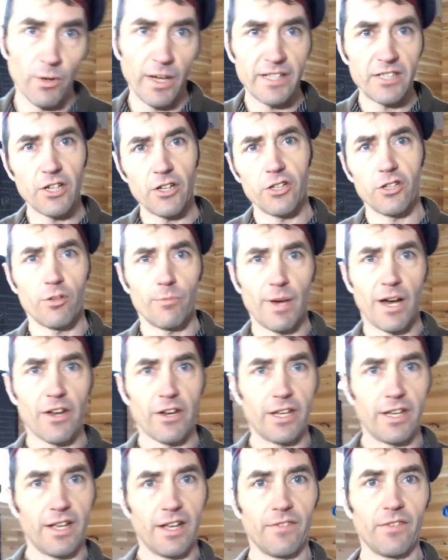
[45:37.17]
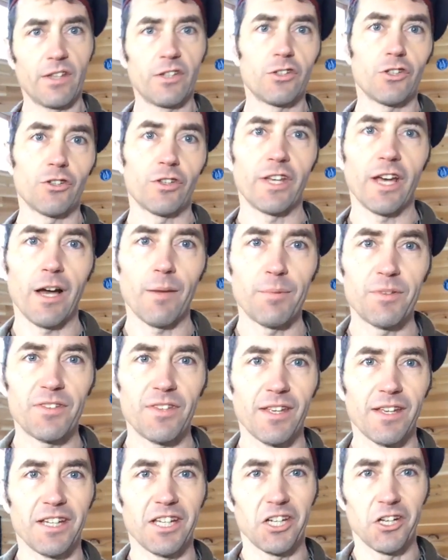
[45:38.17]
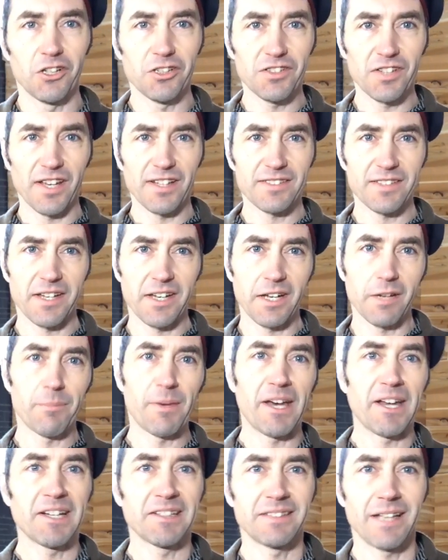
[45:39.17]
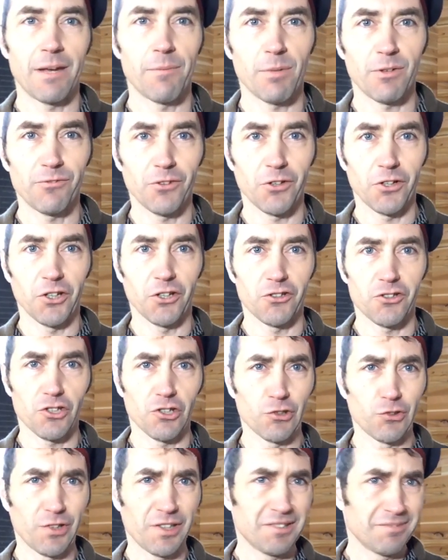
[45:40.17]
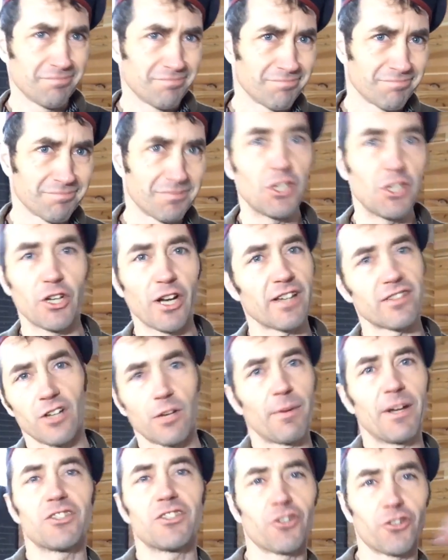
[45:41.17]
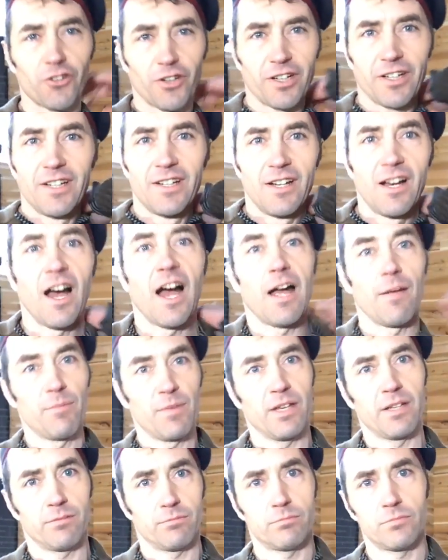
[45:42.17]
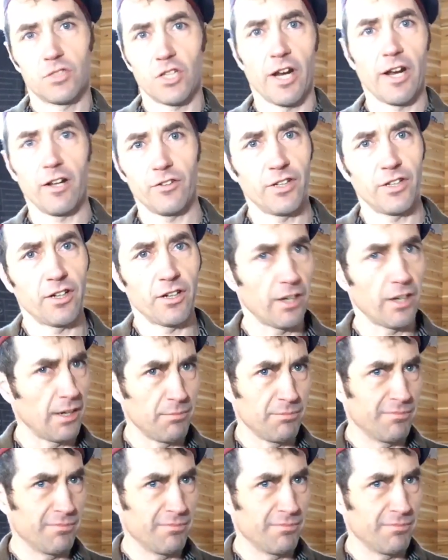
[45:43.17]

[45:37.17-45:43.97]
tell you about it and then do the opposite? It's like setting a bad example for your children. You guys aren't my children. I'm the child here.